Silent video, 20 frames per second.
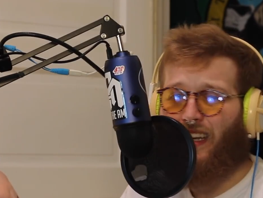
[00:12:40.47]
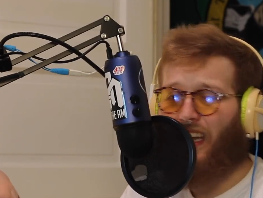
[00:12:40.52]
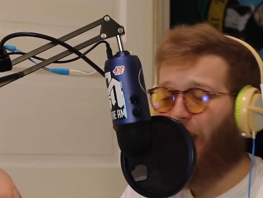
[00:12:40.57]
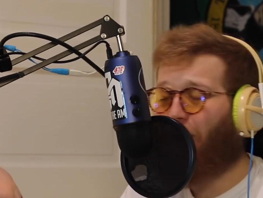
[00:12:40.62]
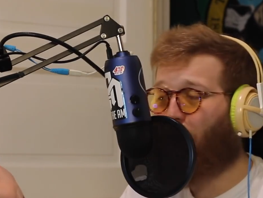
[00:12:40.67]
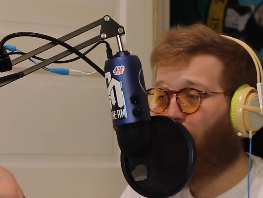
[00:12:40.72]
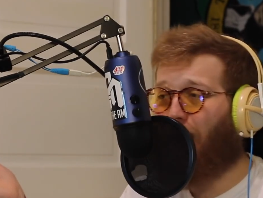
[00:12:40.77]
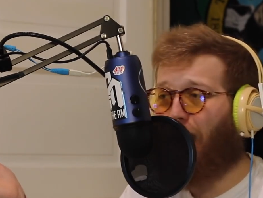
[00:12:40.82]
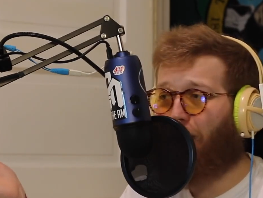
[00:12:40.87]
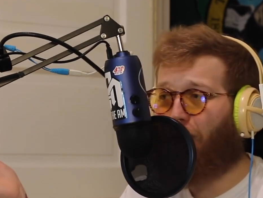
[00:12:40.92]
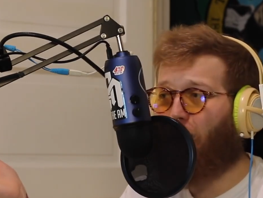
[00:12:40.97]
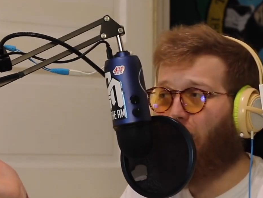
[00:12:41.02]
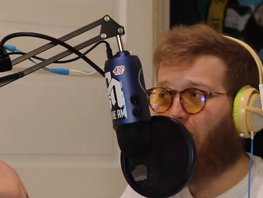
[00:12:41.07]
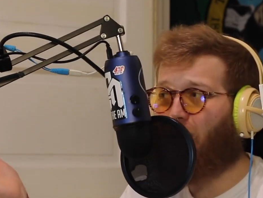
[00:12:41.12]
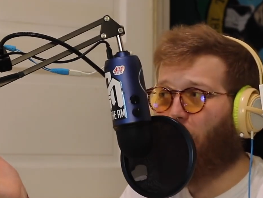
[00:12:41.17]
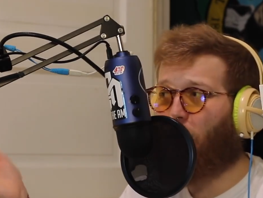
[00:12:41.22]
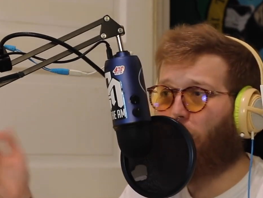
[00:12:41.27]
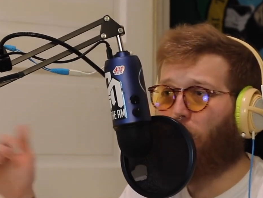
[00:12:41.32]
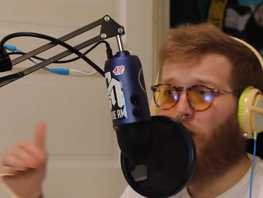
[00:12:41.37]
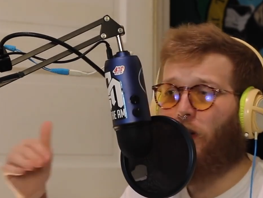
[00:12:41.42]
If you got
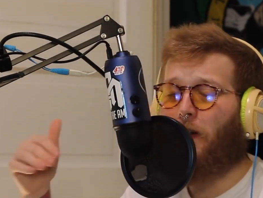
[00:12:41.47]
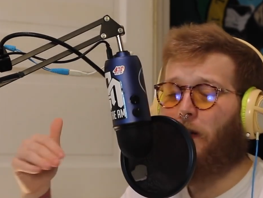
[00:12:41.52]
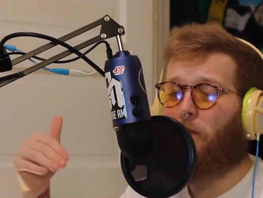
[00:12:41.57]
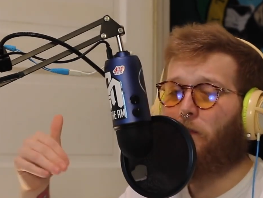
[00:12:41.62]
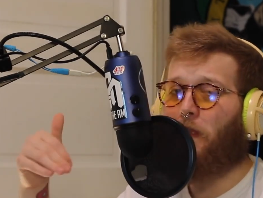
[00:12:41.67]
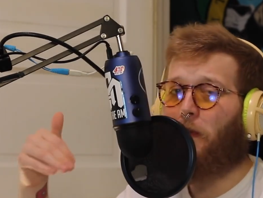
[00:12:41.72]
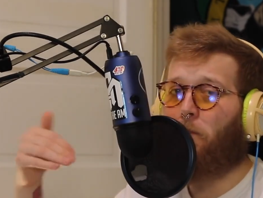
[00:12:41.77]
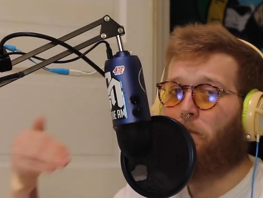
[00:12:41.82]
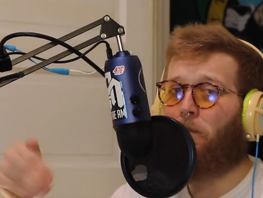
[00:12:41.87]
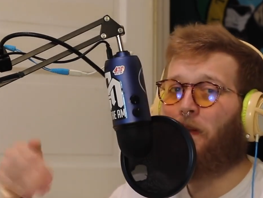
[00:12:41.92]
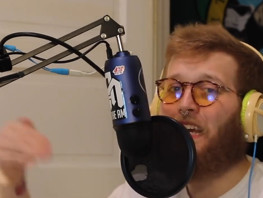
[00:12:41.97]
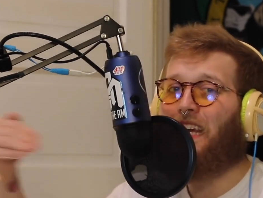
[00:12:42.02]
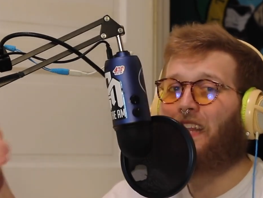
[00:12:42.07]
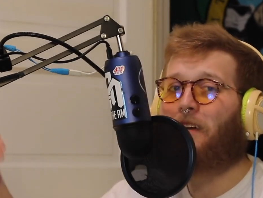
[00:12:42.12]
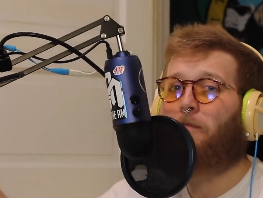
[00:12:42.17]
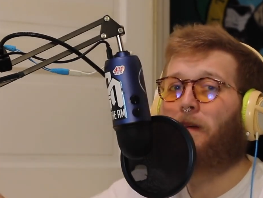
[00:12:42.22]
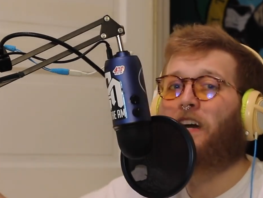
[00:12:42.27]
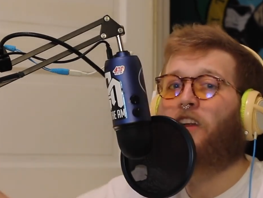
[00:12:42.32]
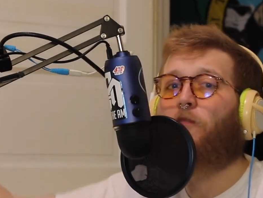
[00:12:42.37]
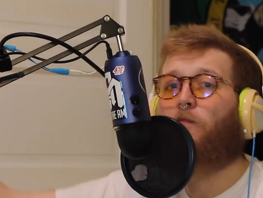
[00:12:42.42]
fucked over, be
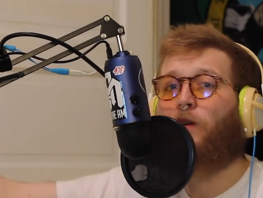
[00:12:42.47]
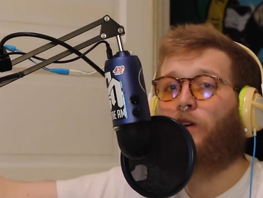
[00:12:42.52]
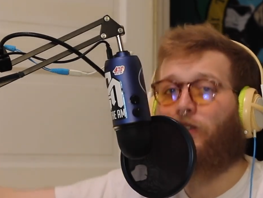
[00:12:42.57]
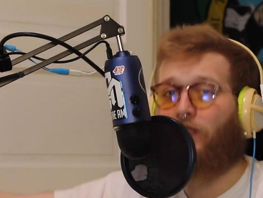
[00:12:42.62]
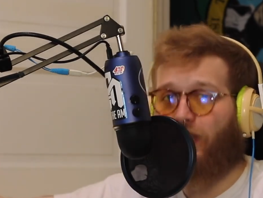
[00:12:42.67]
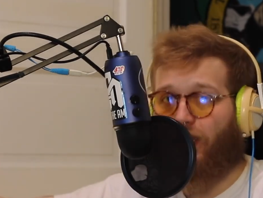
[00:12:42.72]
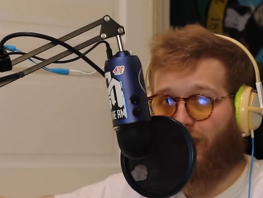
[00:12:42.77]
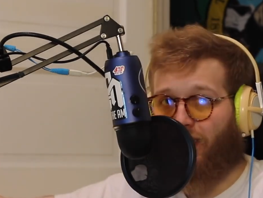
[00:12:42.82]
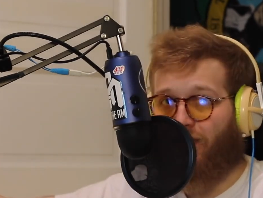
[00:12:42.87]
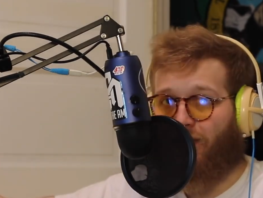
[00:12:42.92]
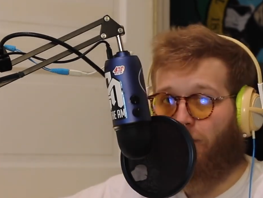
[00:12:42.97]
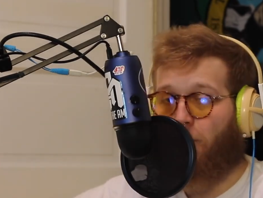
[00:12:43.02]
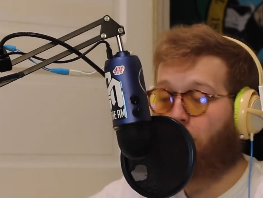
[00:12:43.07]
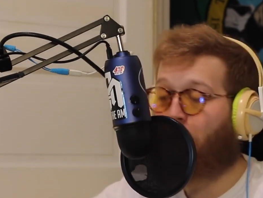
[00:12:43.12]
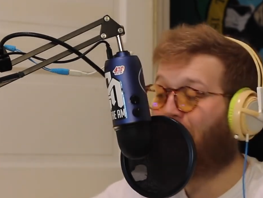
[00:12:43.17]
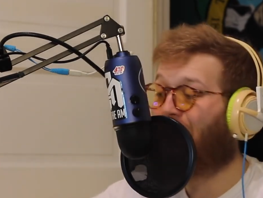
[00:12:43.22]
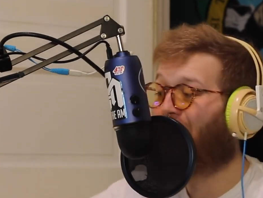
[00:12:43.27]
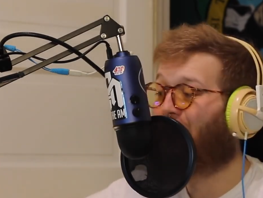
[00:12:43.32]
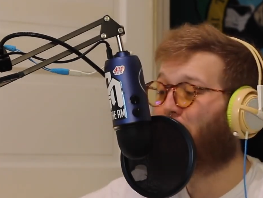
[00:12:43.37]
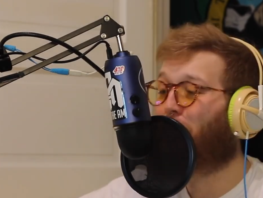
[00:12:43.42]
the better person,
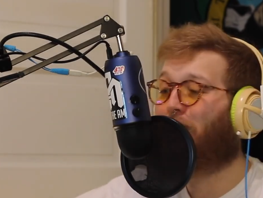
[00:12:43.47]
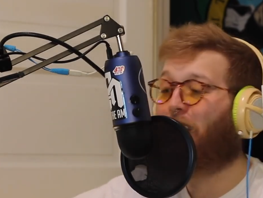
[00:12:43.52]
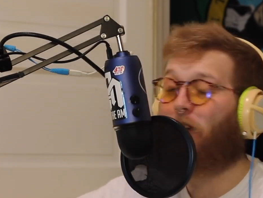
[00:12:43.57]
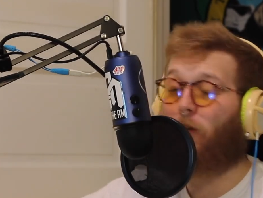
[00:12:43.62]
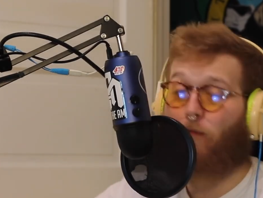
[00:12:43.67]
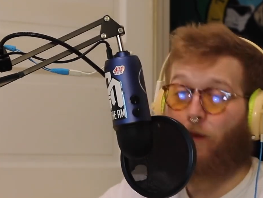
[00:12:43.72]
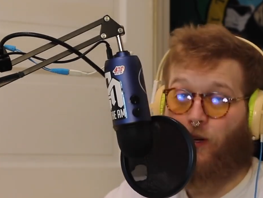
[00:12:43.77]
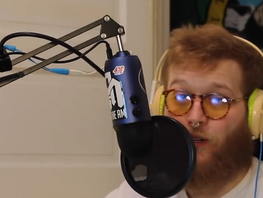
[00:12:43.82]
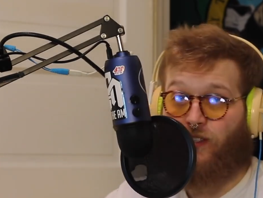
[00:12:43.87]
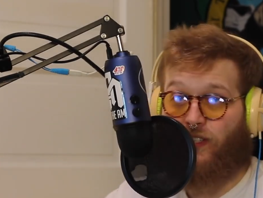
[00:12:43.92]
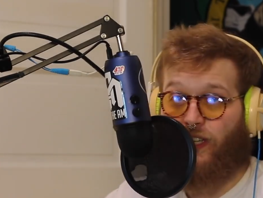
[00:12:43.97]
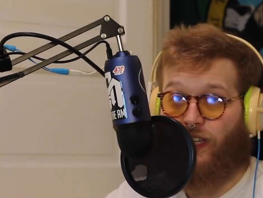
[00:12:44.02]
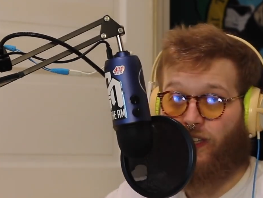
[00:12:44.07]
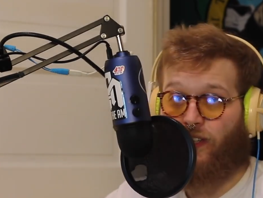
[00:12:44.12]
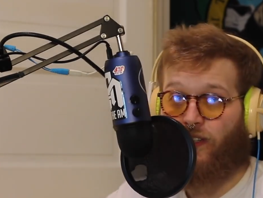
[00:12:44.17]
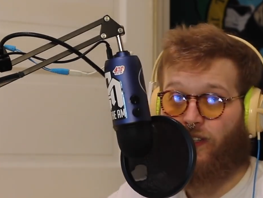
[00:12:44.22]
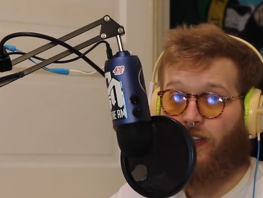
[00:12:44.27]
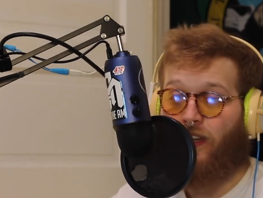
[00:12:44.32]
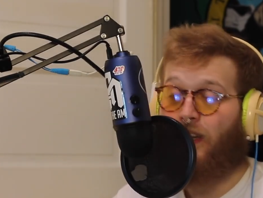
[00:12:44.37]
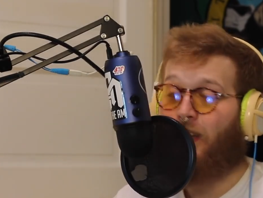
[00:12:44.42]
be the bigger
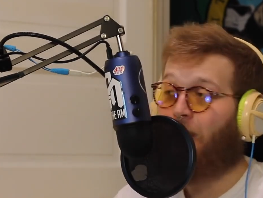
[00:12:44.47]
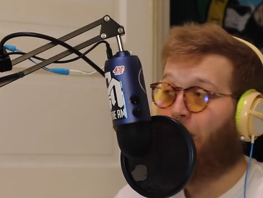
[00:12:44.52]
person,